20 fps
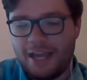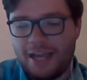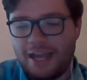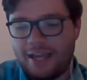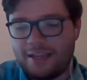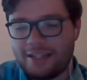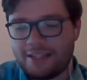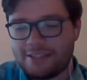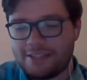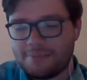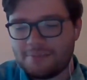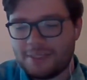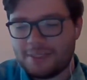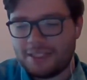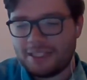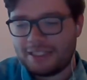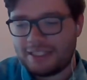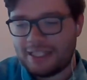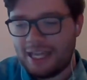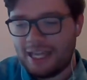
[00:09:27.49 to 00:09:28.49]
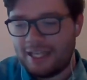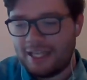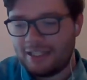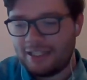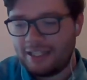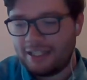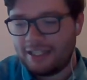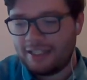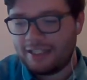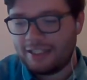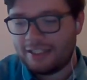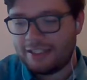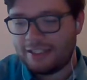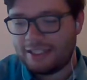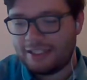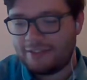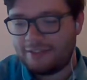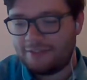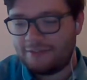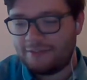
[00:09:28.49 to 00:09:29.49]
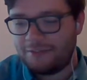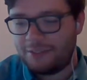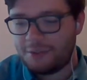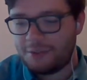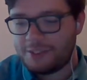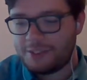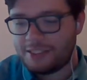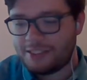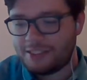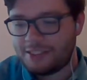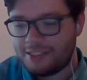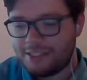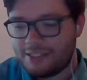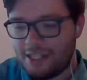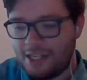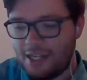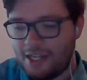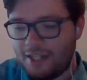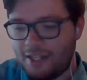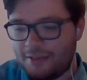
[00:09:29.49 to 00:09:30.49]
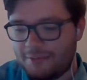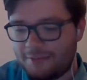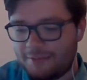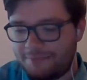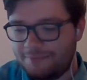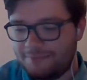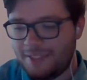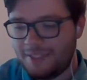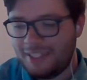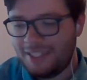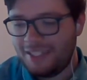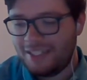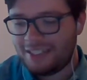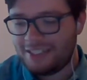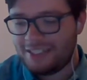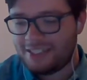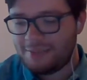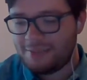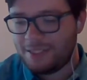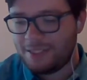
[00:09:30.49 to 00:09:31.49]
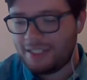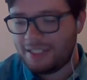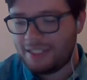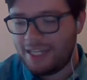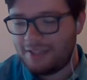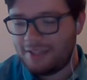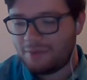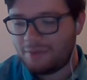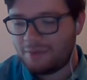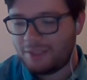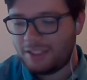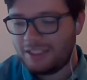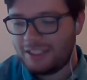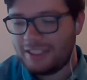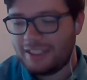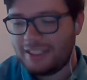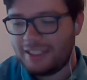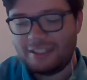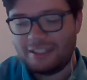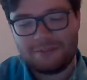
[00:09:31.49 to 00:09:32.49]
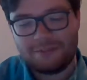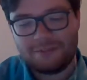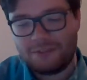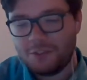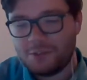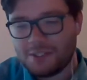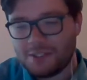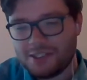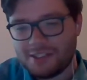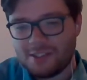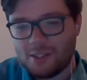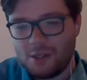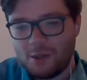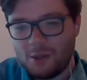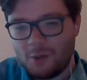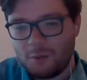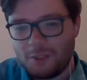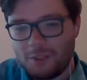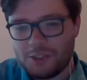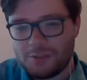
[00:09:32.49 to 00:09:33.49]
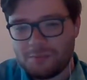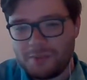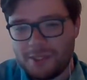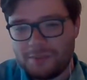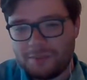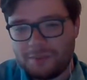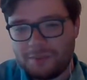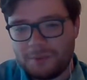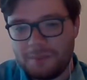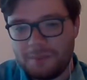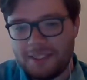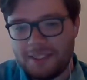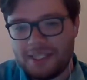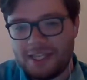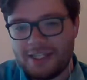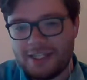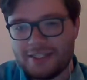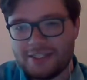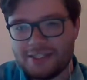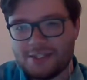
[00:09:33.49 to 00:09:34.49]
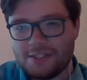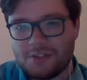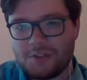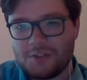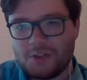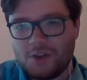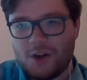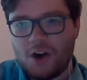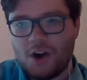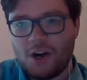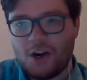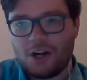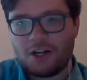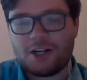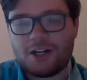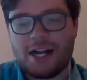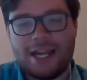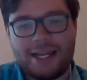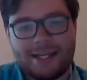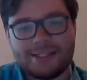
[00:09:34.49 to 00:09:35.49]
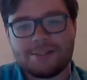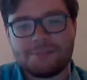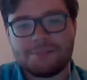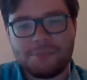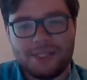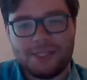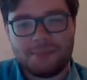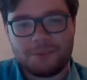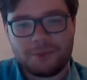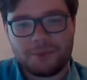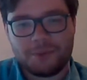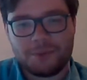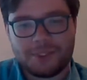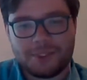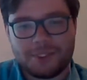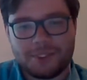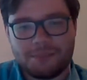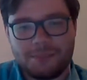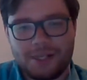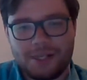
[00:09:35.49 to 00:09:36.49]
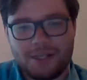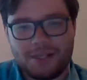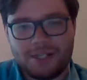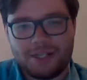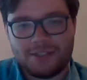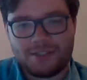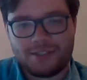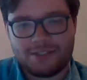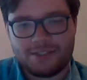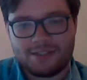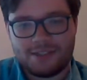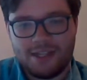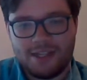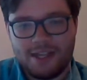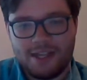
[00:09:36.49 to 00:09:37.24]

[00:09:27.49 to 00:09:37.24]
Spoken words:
And that's something that, like, confuses, that's something that really confuses a whole bunch of people, because there are ace people who experience